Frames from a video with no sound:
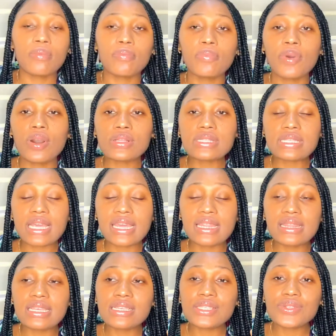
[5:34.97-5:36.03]
But
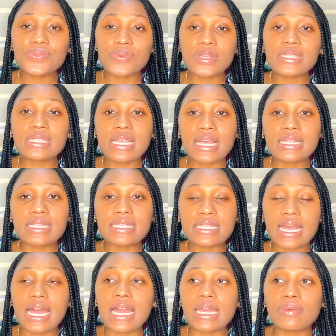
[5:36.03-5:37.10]
in this recent
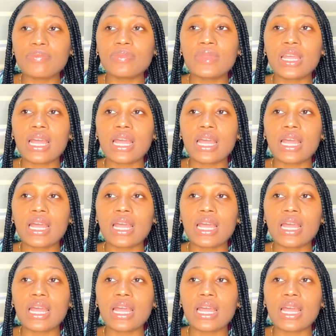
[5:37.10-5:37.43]
time,